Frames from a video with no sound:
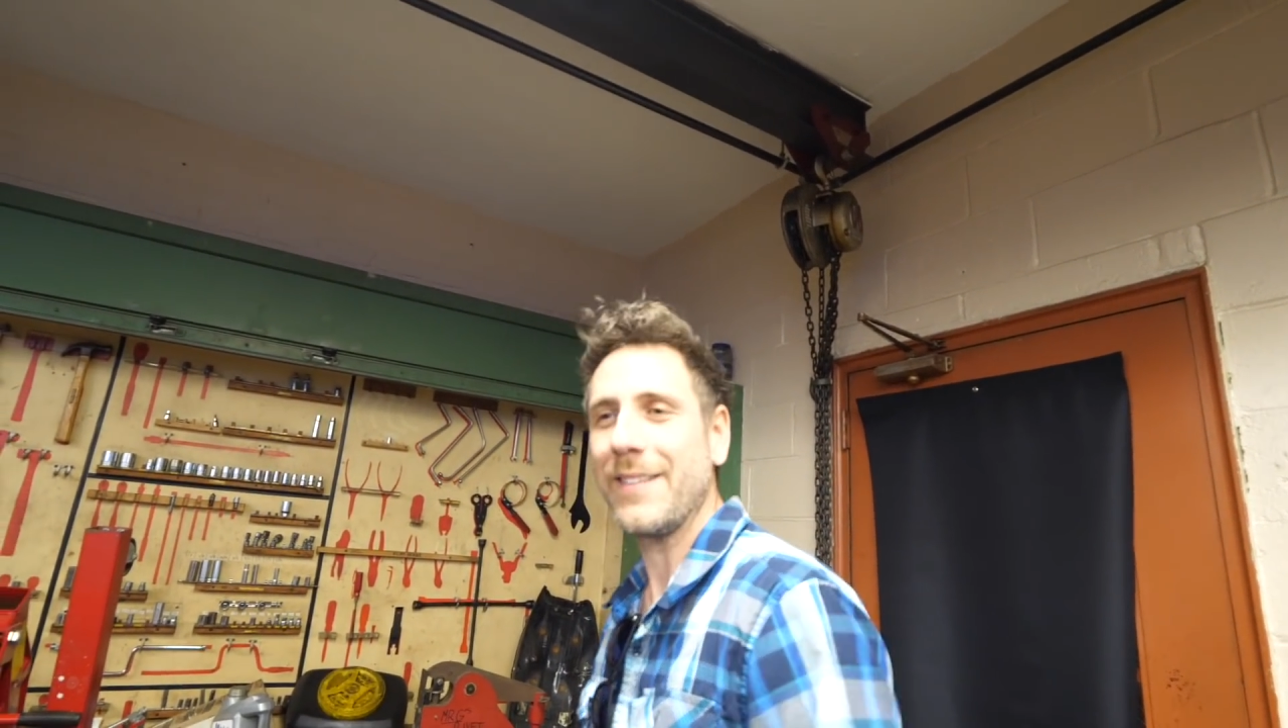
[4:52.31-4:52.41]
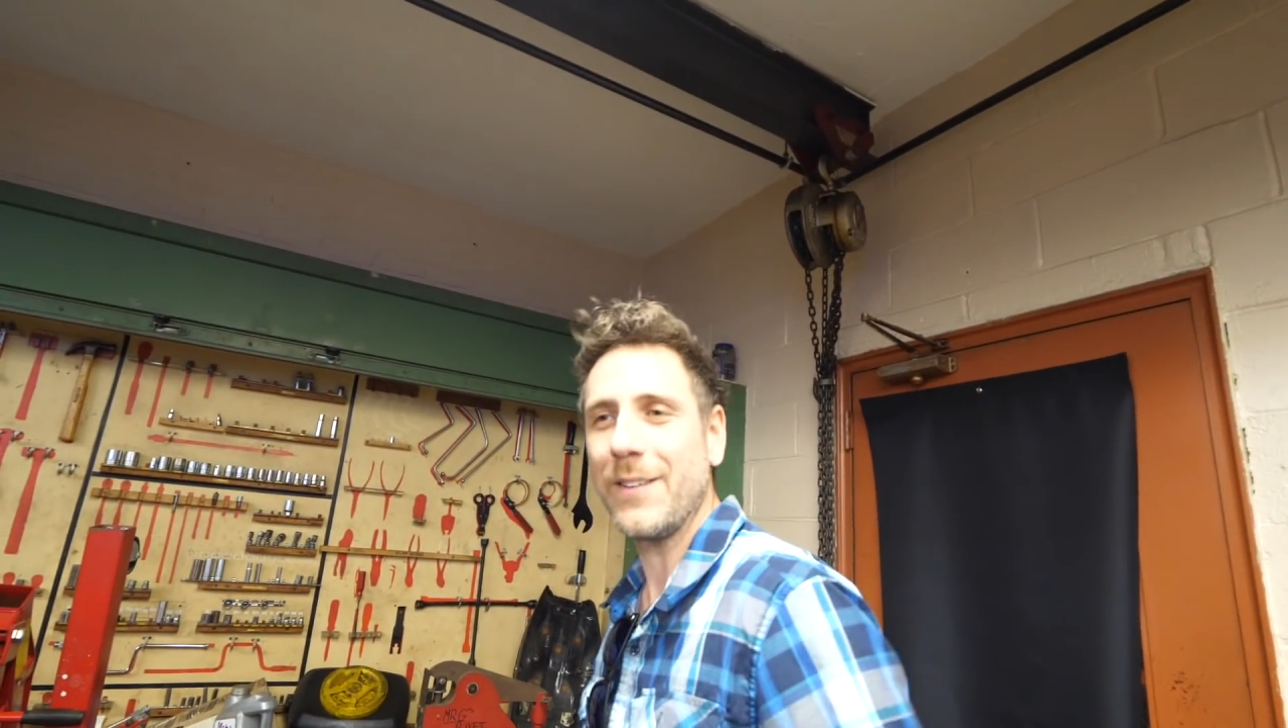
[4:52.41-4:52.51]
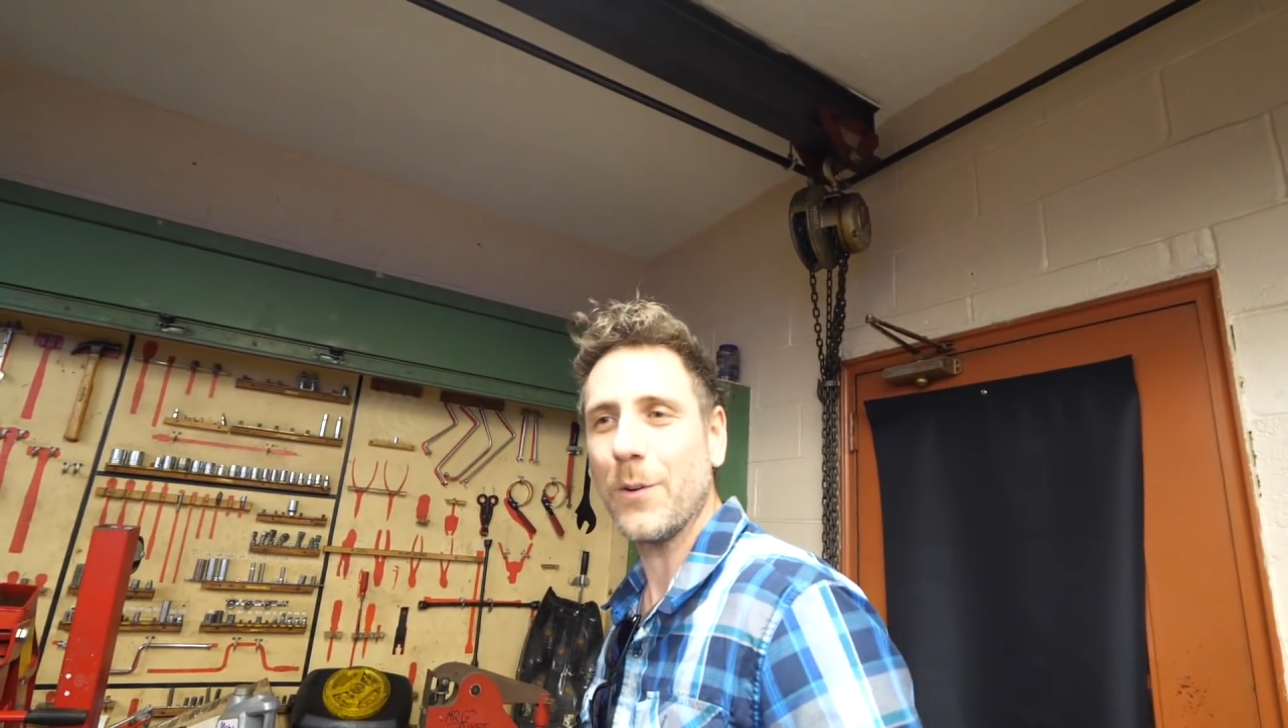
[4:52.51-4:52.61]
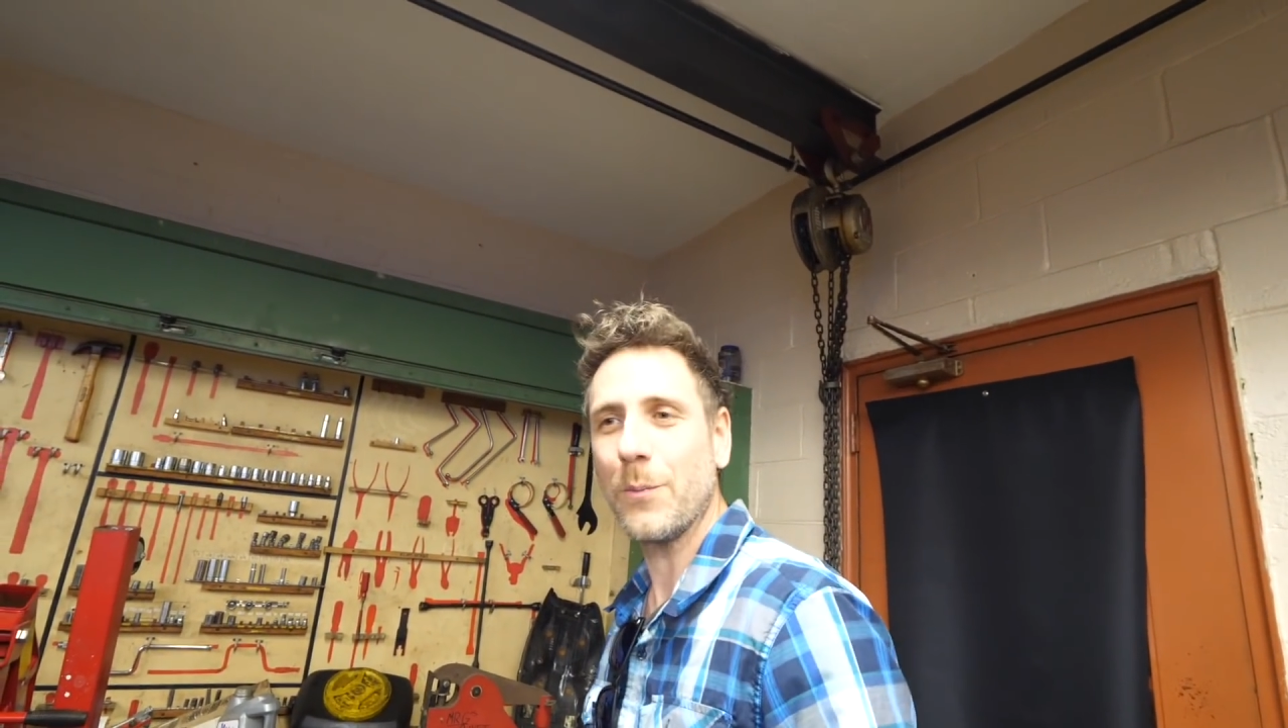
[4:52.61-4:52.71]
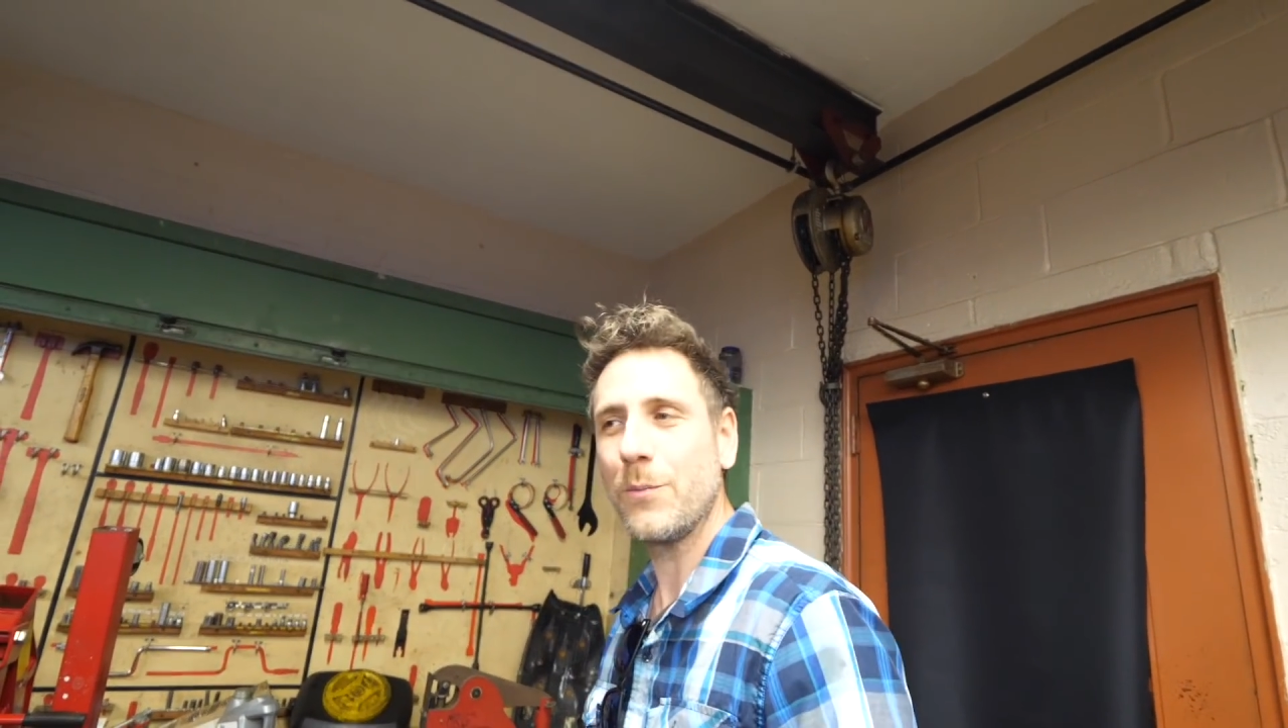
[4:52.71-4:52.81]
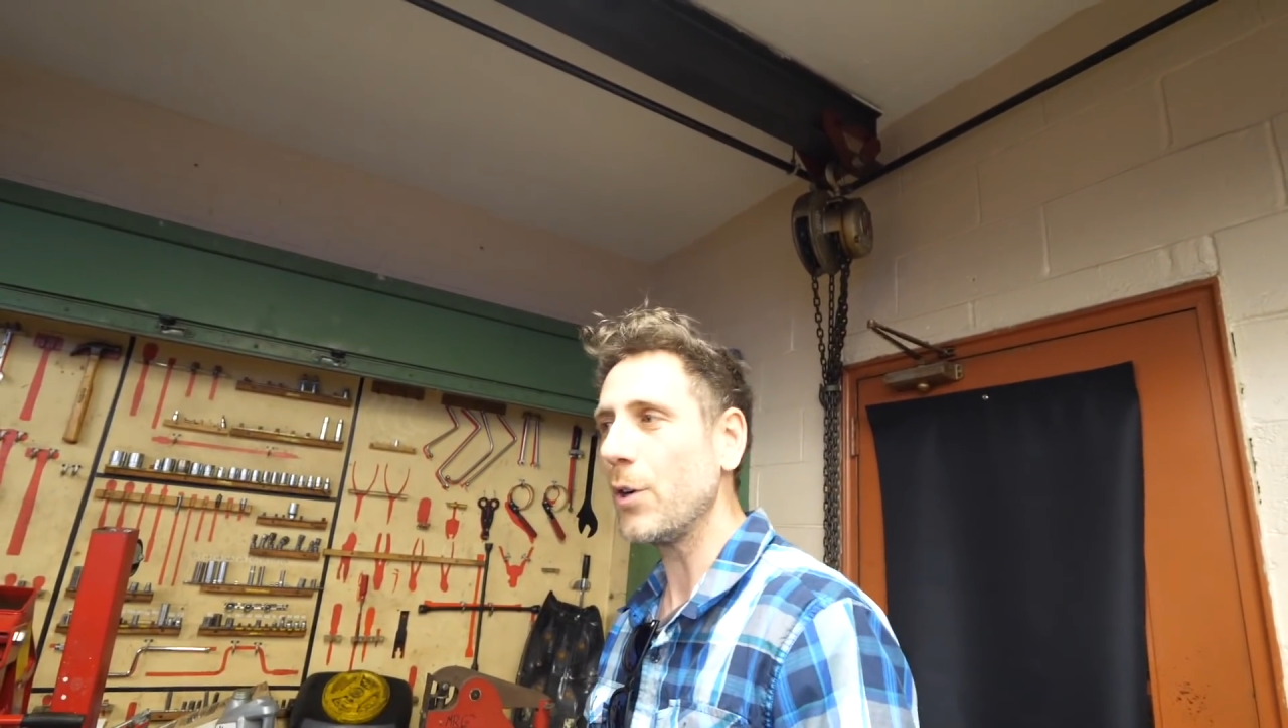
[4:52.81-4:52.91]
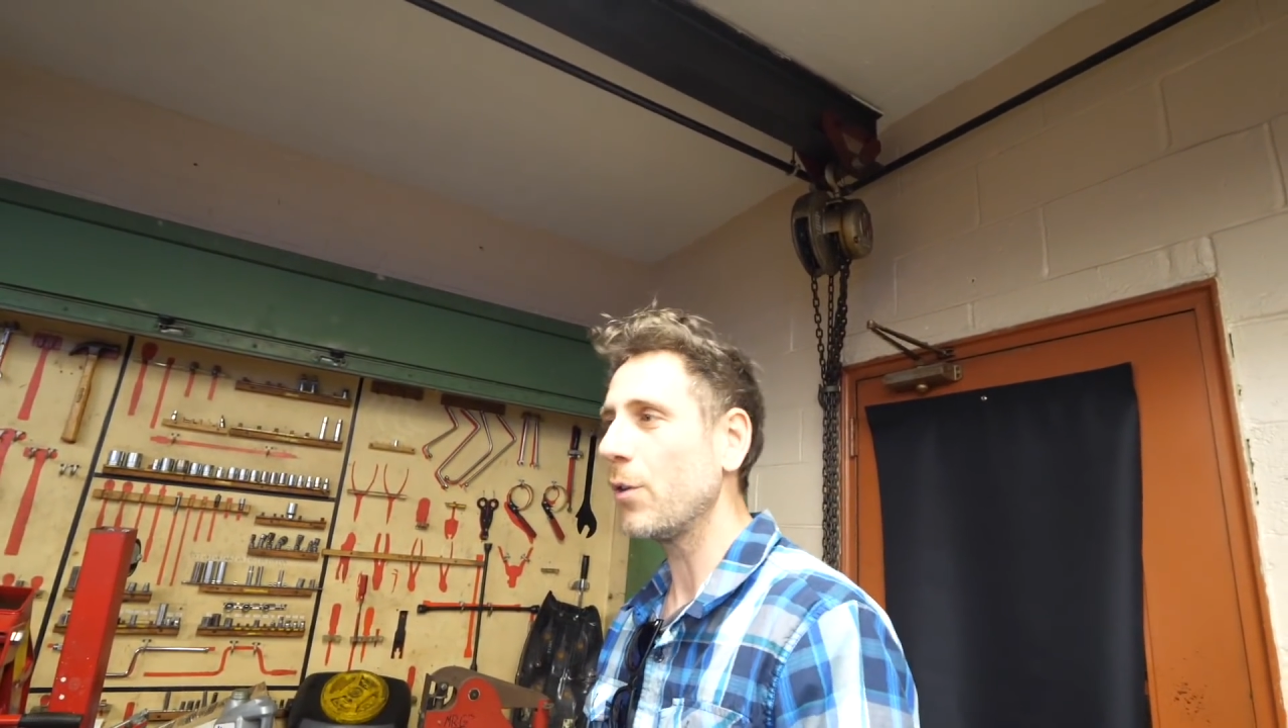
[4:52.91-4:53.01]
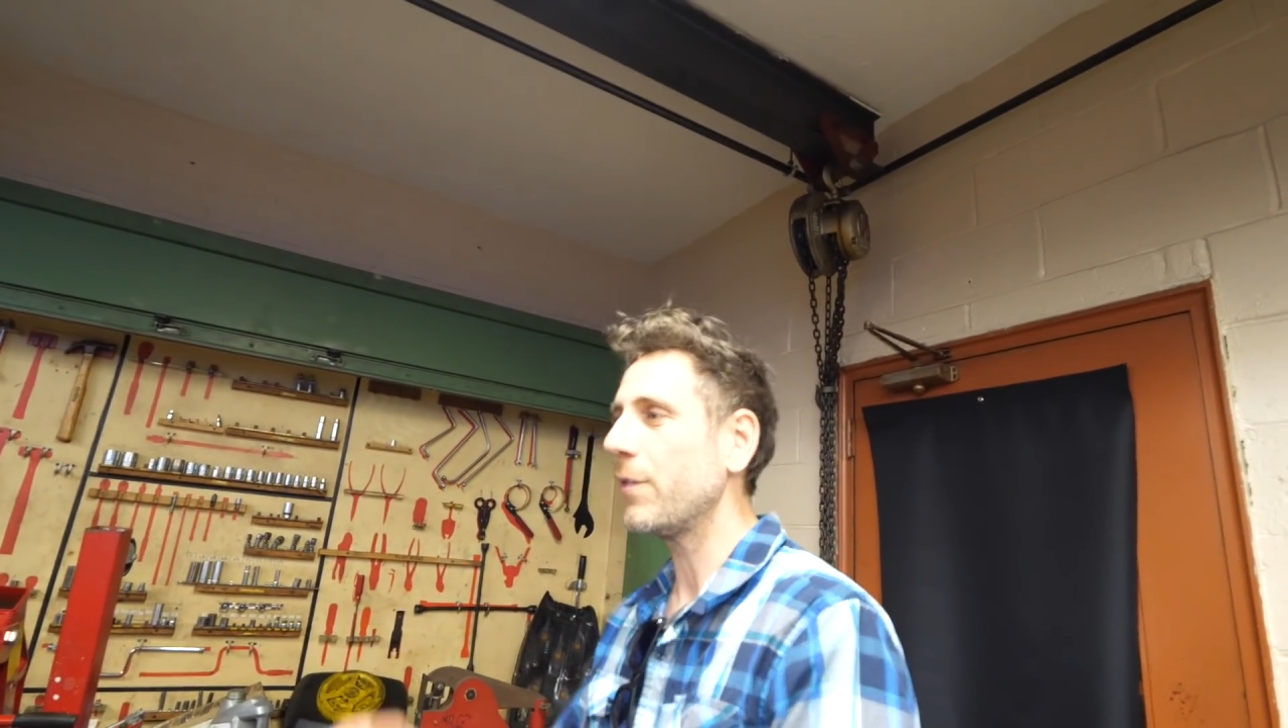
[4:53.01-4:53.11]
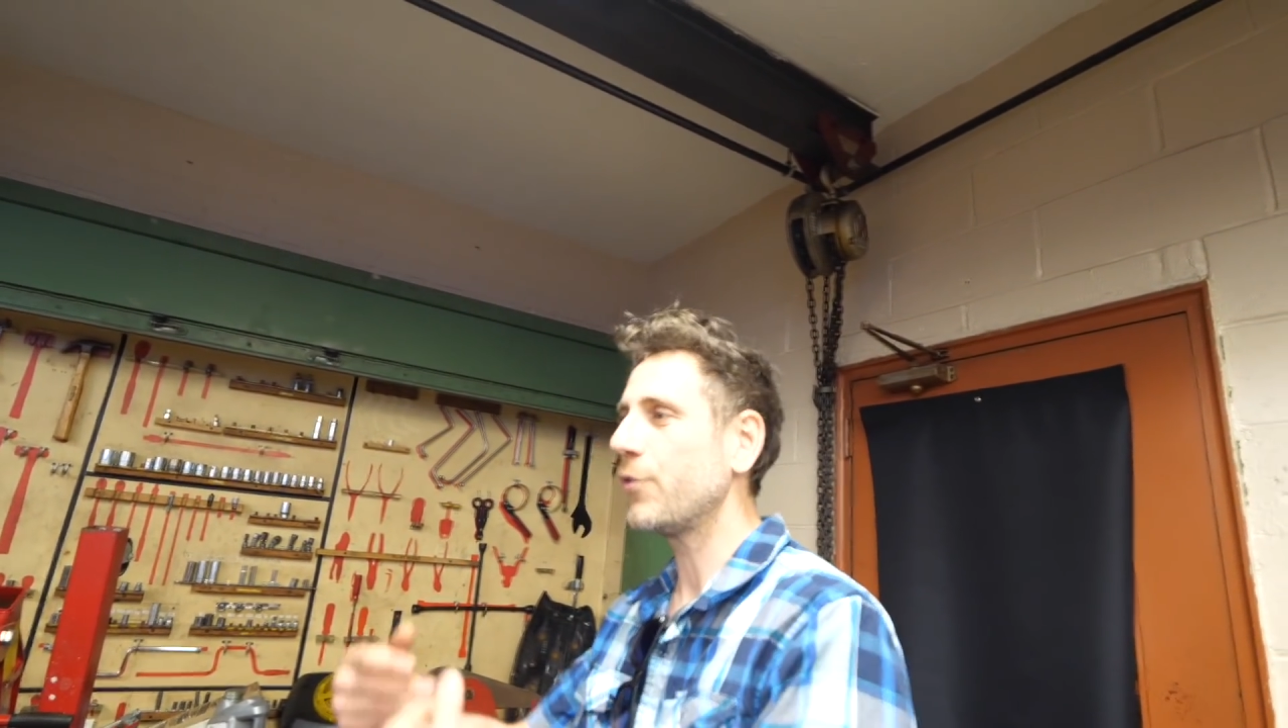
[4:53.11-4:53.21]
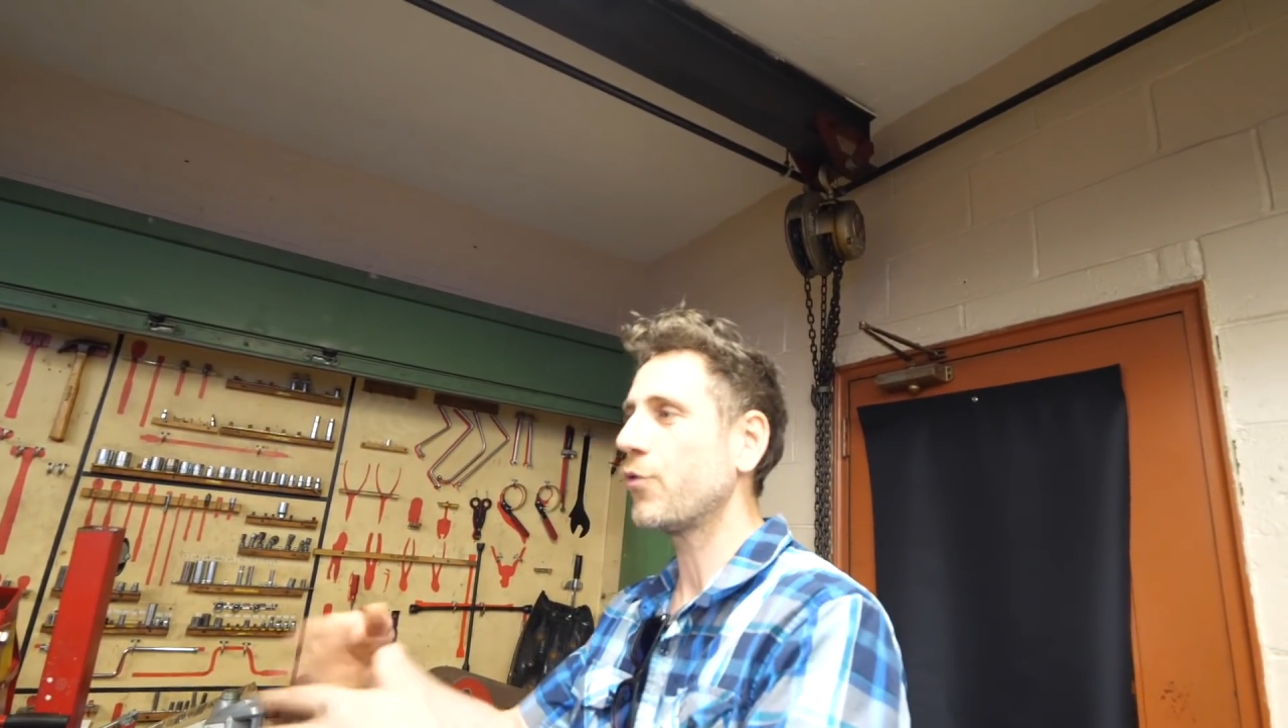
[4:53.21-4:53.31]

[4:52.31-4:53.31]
You'll